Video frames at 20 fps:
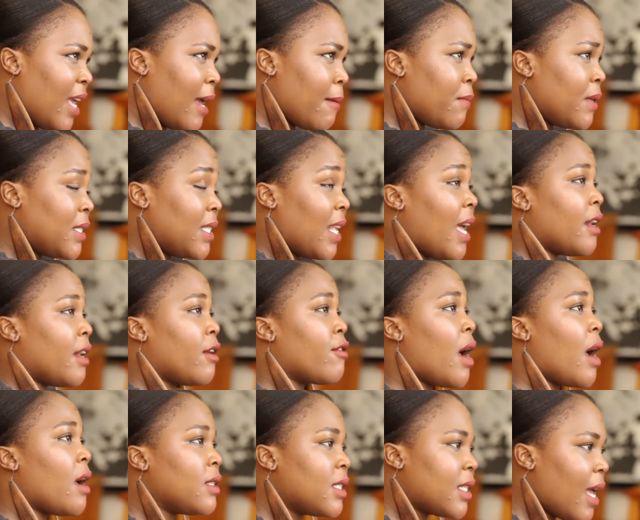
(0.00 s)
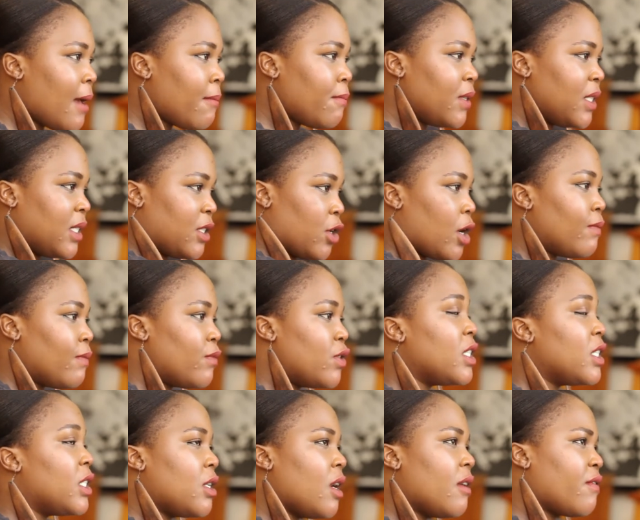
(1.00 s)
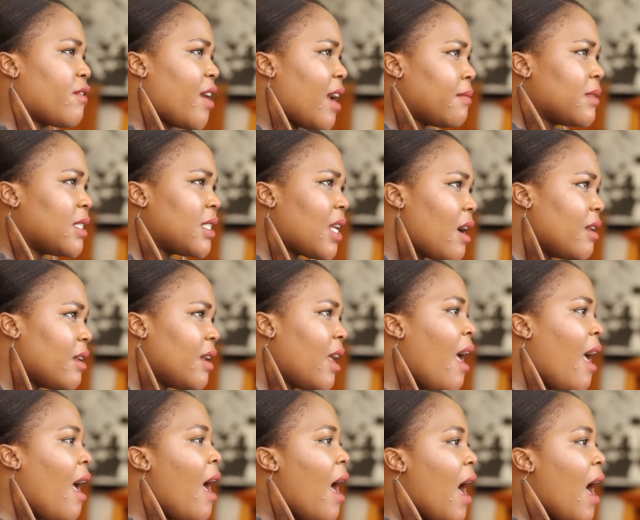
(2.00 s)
on campus and around campus, the community of Grahamstown.